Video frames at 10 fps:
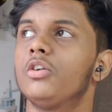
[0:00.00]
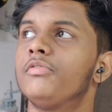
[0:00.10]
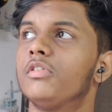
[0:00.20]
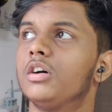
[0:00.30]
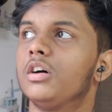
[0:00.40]

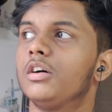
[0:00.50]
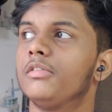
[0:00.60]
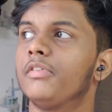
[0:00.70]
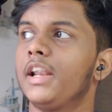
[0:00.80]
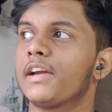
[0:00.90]

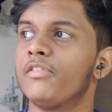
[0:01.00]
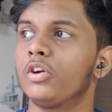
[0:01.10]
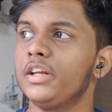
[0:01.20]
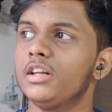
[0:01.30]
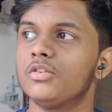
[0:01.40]
for
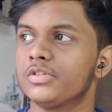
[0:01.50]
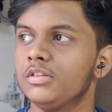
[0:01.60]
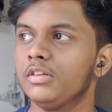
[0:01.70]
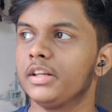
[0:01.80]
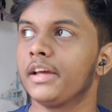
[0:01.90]

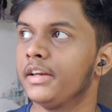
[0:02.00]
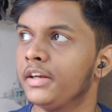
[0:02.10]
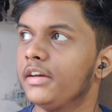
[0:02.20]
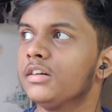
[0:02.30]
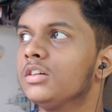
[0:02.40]
1,14,000 in
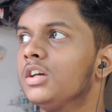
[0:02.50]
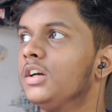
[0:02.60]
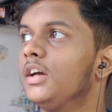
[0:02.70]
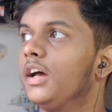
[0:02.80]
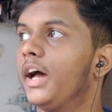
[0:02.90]
India.
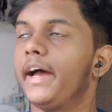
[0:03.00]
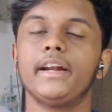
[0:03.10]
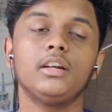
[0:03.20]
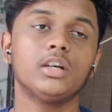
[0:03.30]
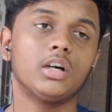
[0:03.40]

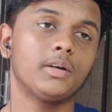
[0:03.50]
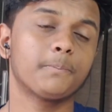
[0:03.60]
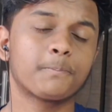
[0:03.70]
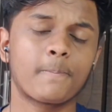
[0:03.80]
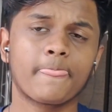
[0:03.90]
And
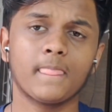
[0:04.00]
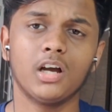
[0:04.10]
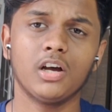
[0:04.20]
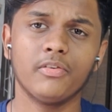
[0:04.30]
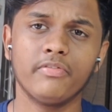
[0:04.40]

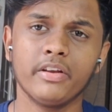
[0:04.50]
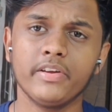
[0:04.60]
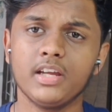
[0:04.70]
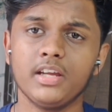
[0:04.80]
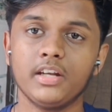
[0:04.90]
when
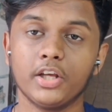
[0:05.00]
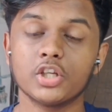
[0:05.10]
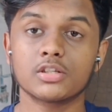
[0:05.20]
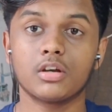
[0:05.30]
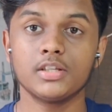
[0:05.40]
we take
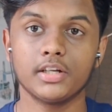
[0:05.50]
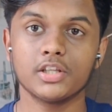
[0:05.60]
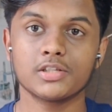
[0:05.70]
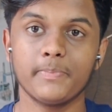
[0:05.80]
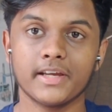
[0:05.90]
this consider
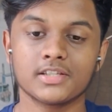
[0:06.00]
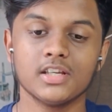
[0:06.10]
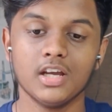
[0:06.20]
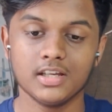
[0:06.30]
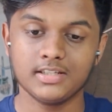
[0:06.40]
the specs,
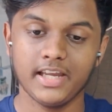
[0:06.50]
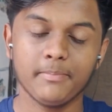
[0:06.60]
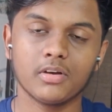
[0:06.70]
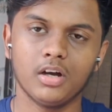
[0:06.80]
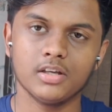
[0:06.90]

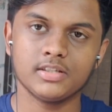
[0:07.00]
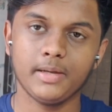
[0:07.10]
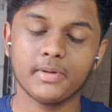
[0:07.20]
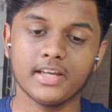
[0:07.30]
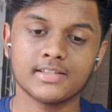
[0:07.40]
same
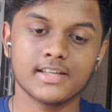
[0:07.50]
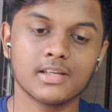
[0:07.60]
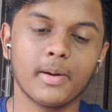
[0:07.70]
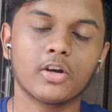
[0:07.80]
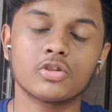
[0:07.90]
case as
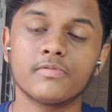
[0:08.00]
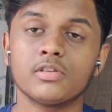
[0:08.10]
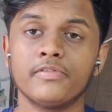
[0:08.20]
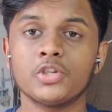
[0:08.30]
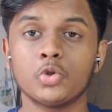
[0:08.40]
the Microsoft
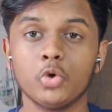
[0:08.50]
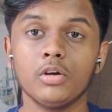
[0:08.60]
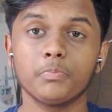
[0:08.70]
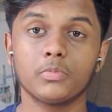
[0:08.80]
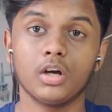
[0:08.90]
Surface
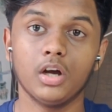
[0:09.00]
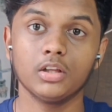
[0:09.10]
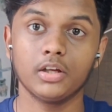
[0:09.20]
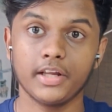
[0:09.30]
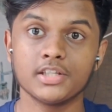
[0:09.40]
Duo.
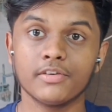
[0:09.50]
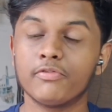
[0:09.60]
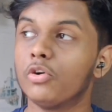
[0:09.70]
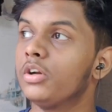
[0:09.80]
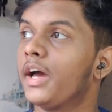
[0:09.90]
The Razer
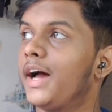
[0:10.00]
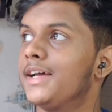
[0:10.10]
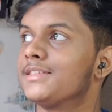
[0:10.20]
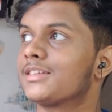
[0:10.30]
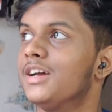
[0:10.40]
phone
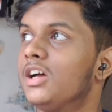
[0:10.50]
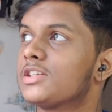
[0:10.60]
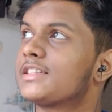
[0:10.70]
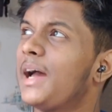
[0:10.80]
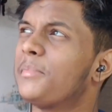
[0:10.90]
has
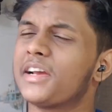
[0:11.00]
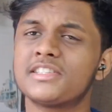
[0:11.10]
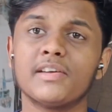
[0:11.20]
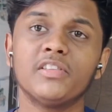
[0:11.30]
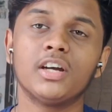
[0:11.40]
Snapdragon
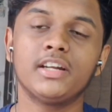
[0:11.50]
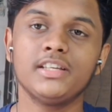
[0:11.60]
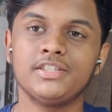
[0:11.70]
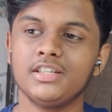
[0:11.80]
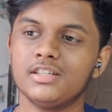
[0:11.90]

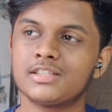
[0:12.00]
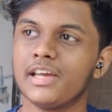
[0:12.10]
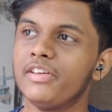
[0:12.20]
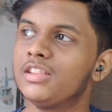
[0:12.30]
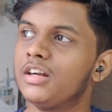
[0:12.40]

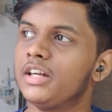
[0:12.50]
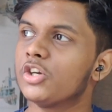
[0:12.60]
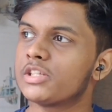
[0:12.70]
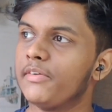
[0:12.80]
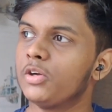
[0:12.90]
730
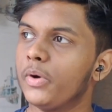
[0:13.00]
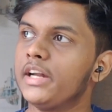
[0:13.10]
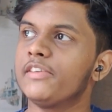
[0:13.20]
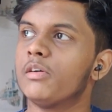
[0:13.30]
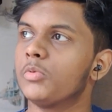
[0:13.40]
or
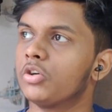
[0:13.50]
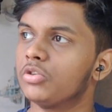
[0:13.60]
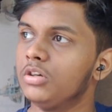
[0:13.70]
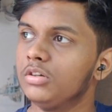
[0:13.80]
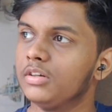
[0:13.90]
720 if I'm not
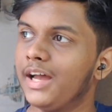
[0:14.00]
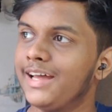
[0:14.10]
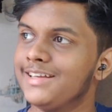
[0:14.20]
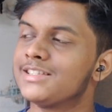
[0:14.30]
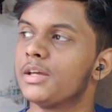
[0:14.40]
wrong,
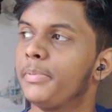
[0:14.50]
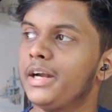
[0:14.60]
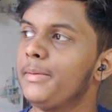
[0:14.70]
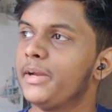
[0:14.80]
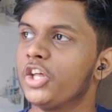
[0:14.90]
and it's a
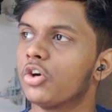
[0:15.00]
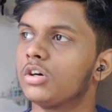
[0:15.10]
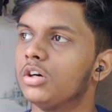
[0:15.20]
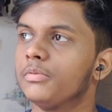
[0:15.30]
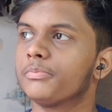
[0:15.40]
pretty
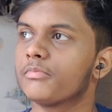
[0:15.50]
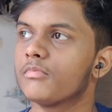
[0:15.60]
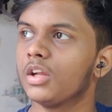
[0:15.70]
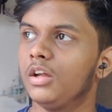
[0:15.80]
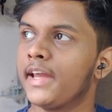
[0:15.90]
mediocre,
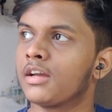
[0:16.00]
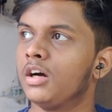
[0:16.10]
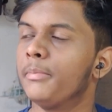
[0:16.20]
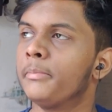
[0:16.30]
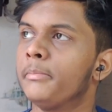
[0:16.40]
like
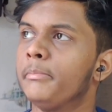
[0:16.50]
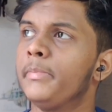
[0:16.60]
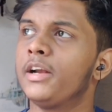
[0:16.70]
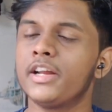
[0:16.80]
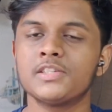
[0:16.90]
a
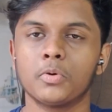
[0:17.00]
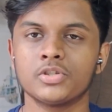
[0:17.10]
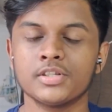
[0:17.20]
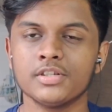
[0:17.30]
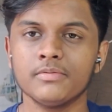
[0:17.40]
mid-range
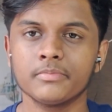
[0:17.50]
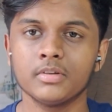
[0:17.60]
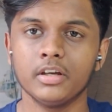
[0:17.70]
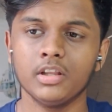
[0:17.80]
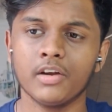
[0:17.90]
processor
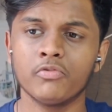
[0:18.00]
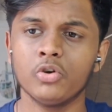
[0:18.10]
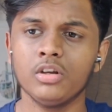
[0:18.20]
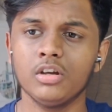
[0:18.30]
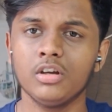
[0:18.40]
in that
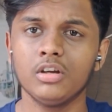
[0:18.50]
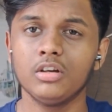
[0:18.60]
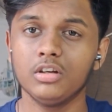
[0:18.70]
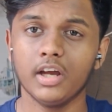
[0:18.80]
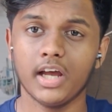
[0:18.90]
phone,
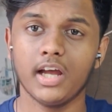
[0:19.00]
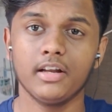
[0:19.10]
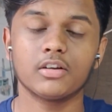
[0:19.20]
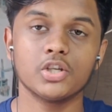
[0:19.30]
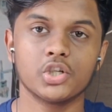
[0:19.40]

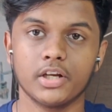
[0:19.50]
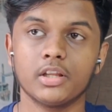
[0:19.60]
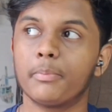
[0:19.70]
and considering the